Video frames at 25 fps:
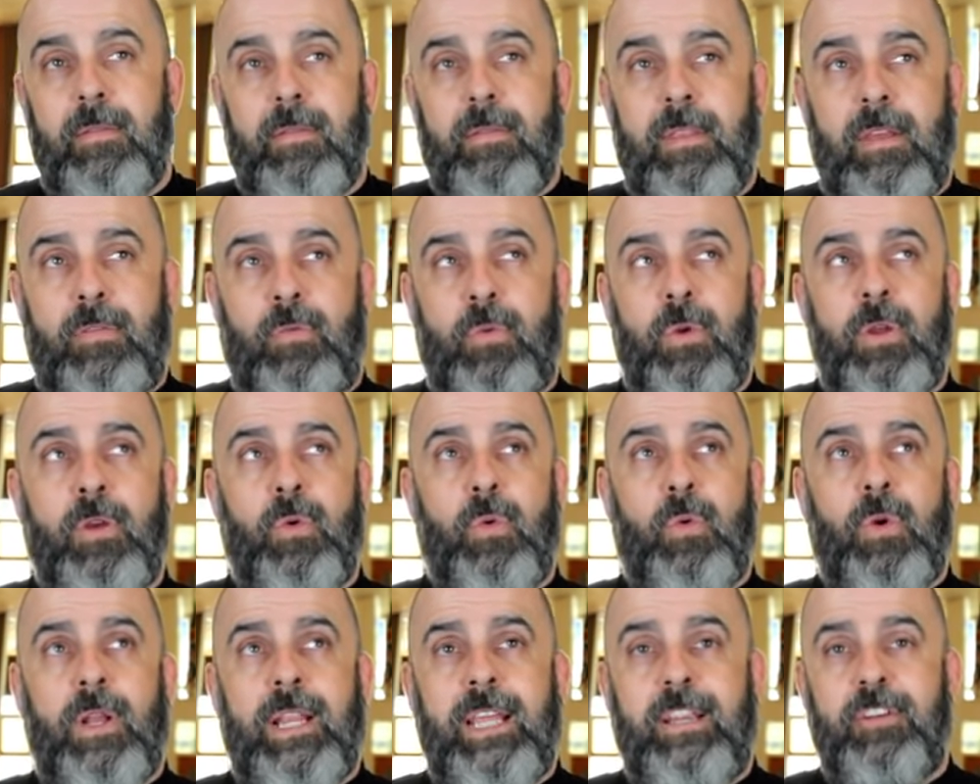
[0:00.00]
that
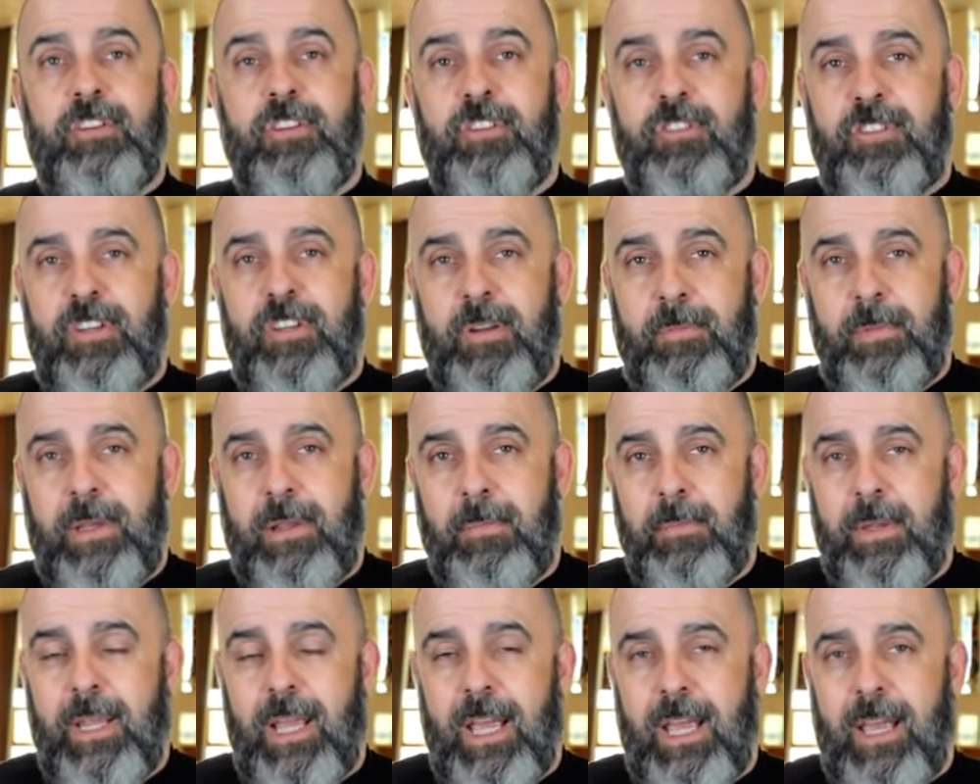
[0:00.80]
real relationship
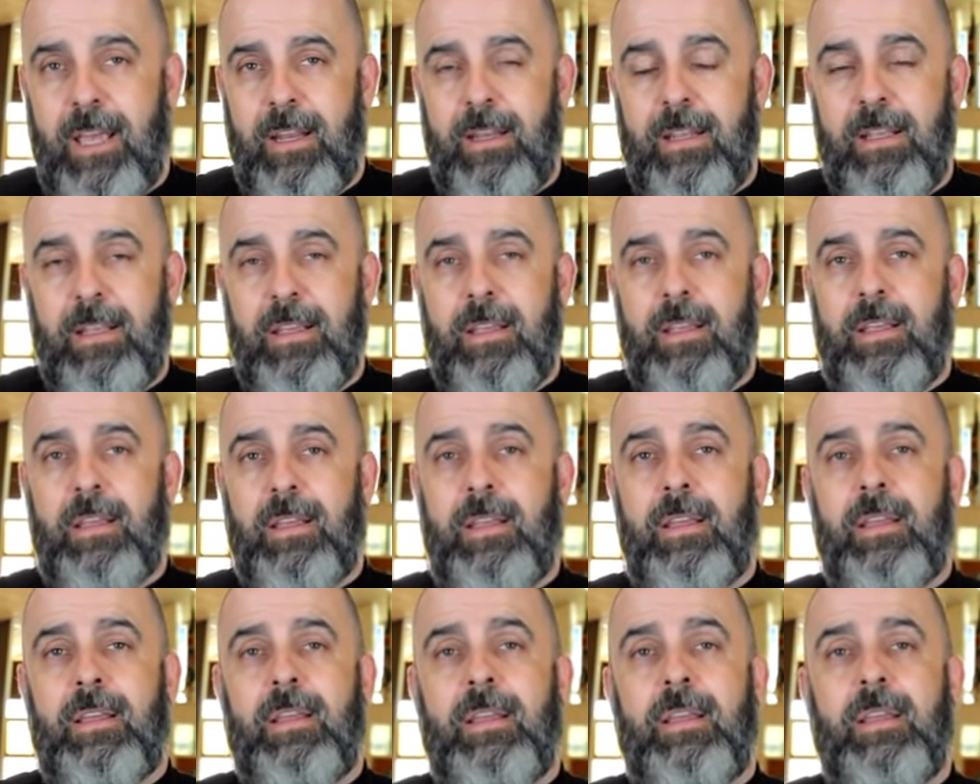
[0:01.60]
can be had,
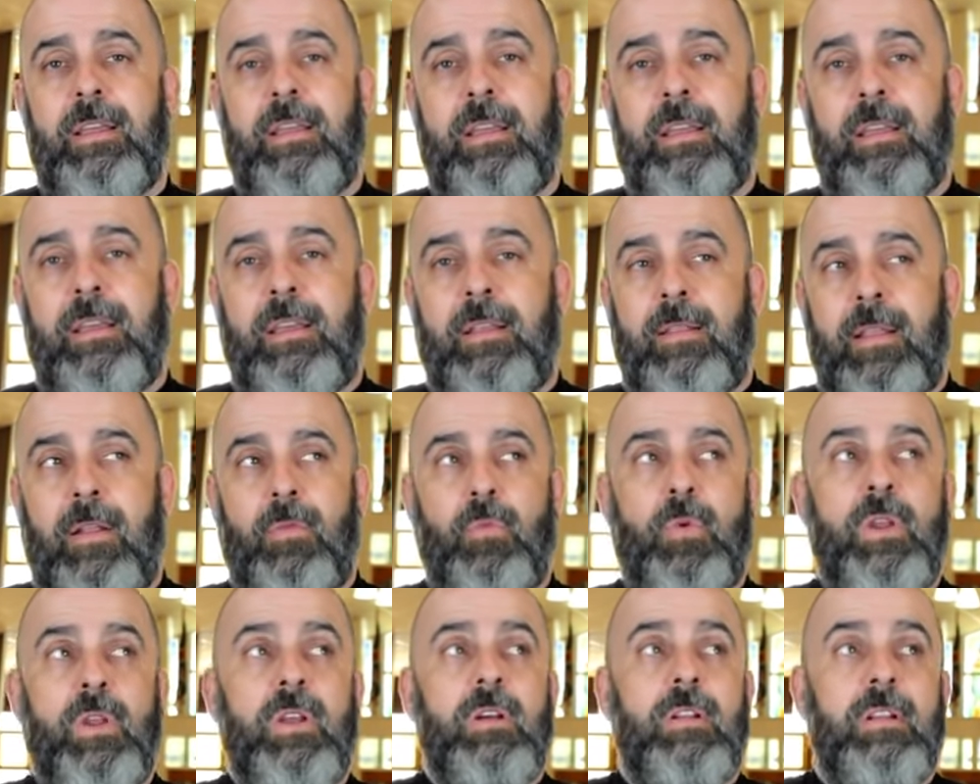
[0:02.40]
that
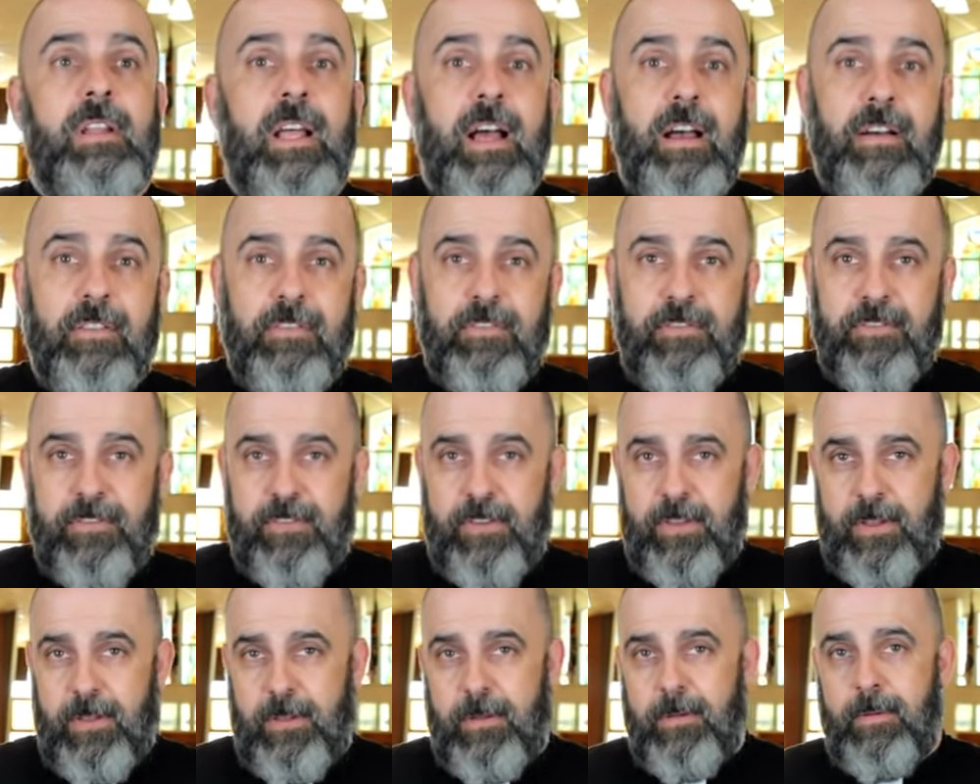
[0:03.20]
real
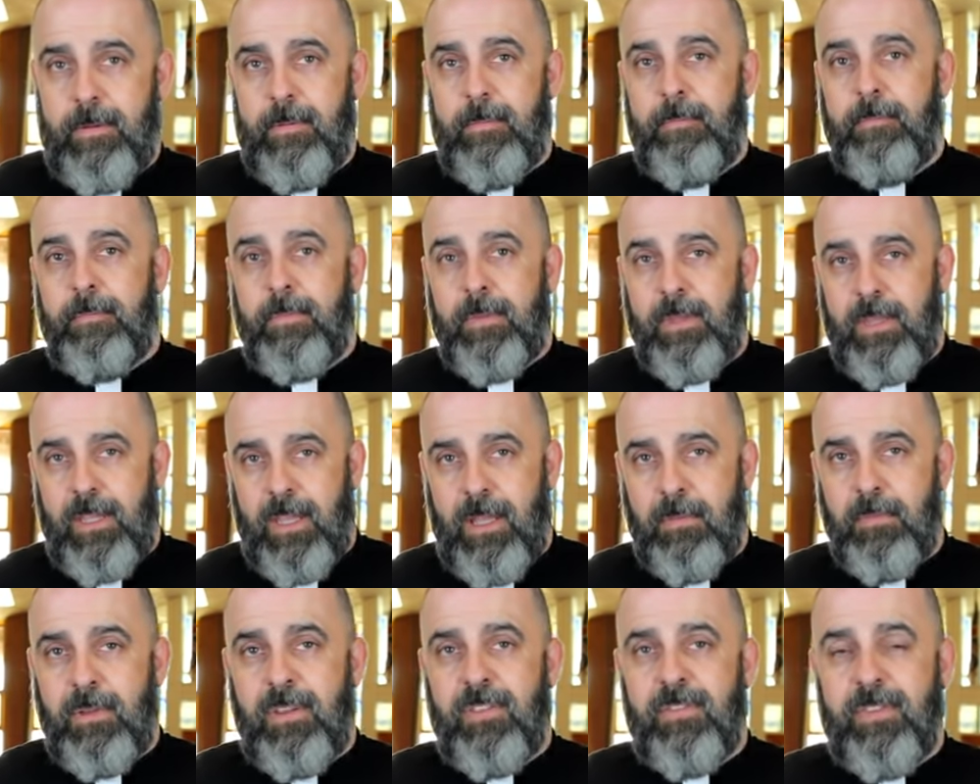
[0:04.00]
love
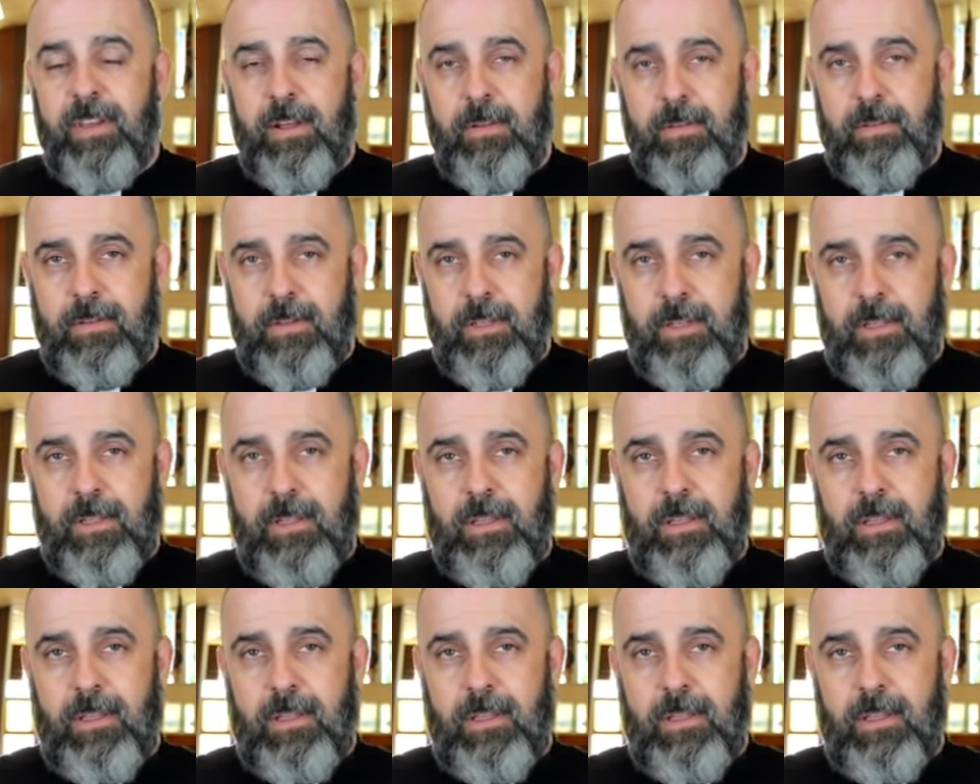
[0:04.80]
can be felt,